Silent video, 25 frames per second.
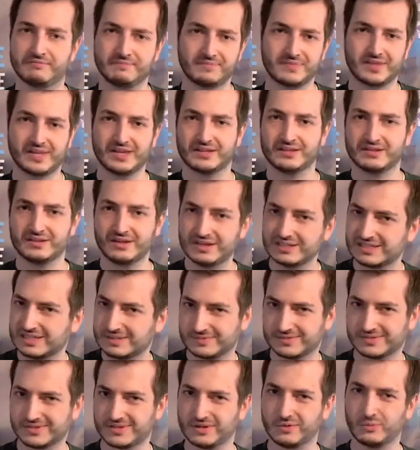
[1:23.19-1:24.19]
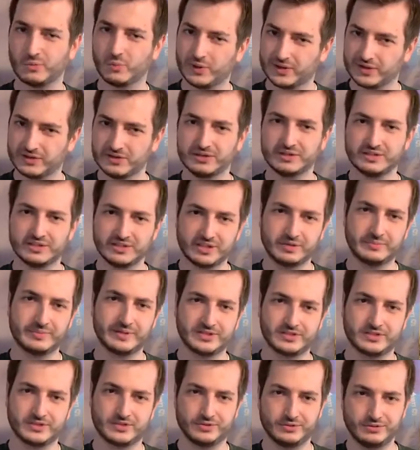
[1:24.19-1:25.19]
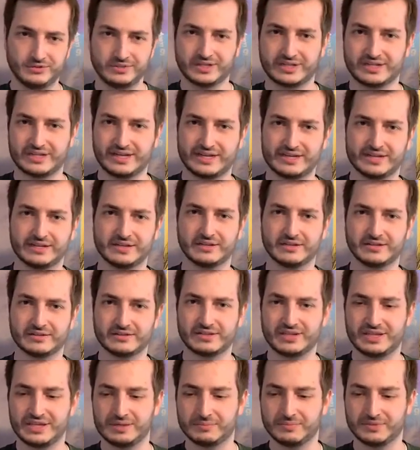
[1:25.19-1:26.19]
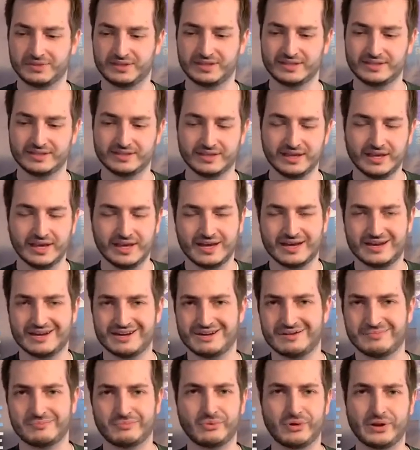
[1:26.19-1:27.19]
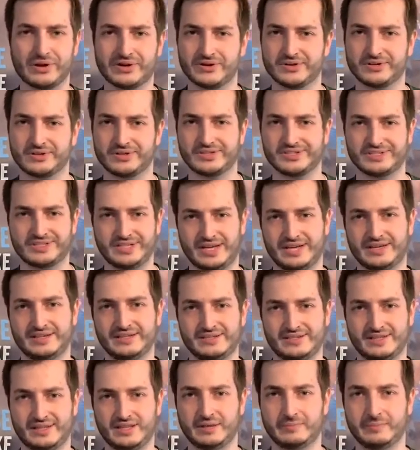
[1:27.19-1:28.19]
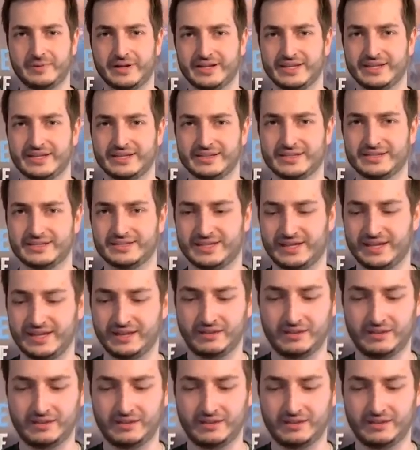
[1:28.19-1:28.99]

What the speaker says: And a lot of times it's going to wiggle a little bit too to kind of keep the predator enticed. They might eat the tail,